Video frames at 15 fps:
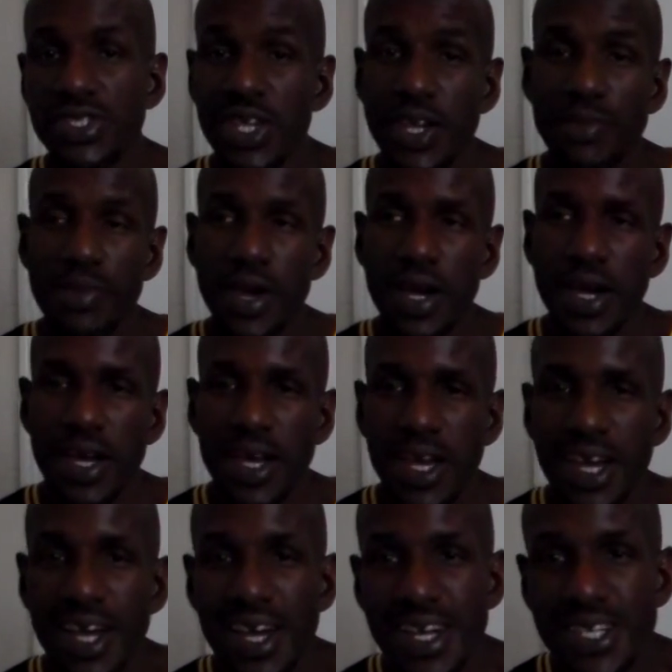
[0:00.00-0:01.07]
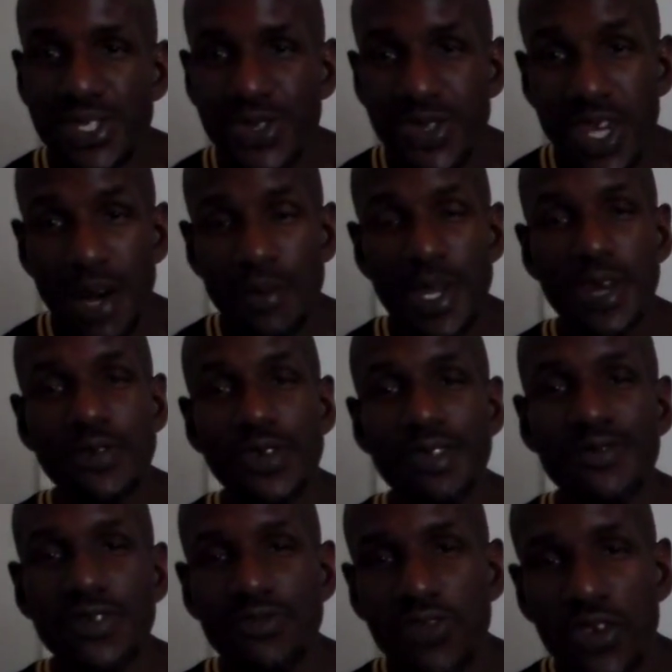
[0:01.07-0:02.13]
J Bat. Today I'm giving
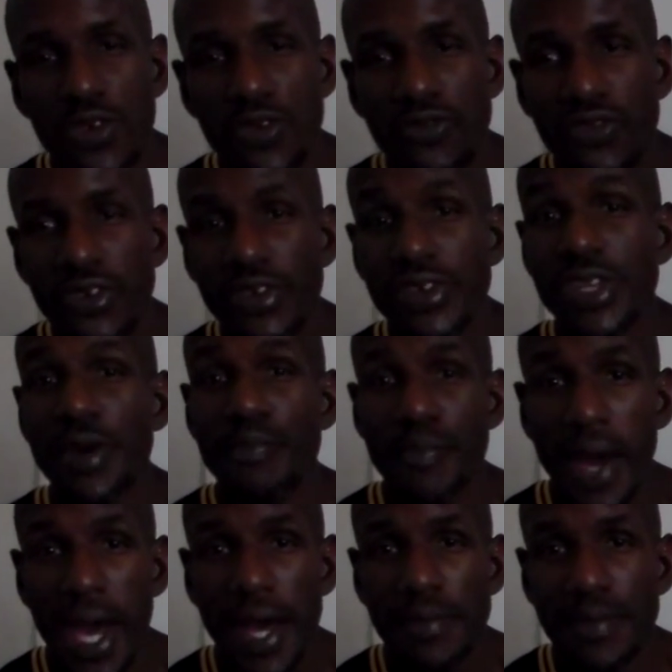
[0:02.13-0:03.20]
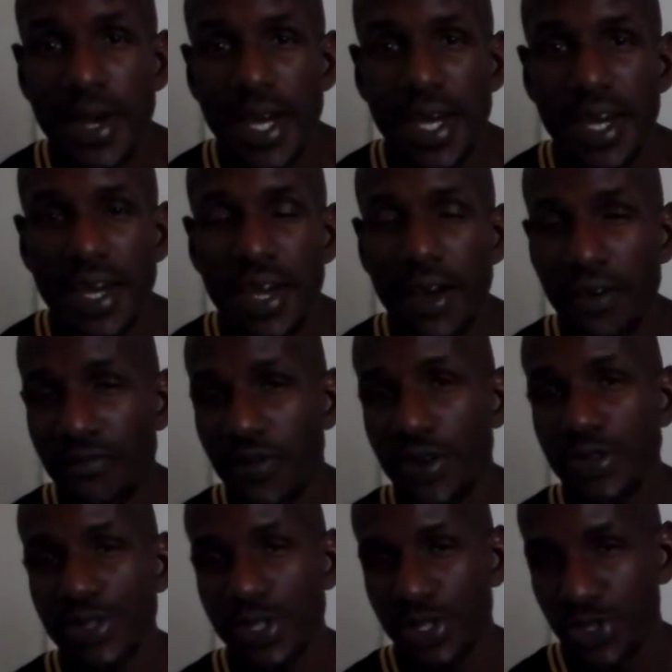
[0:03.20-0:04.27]
a review for The Batman
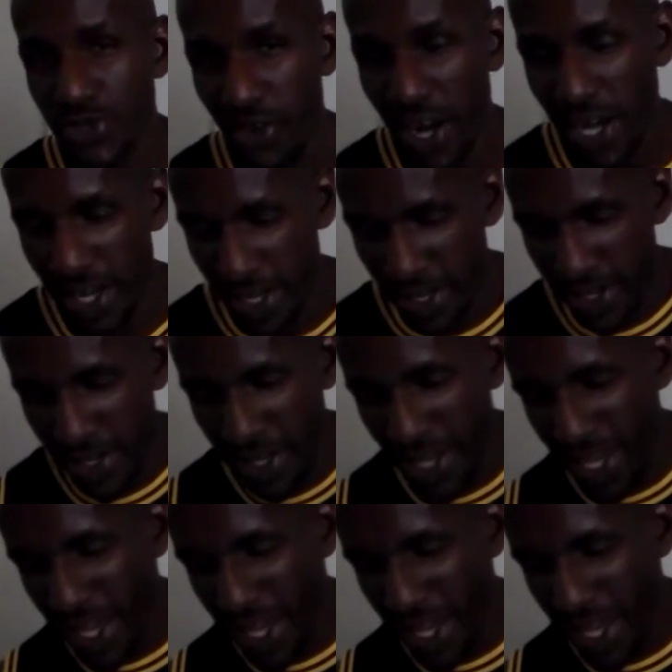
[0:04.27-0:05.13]
vs. Dracula.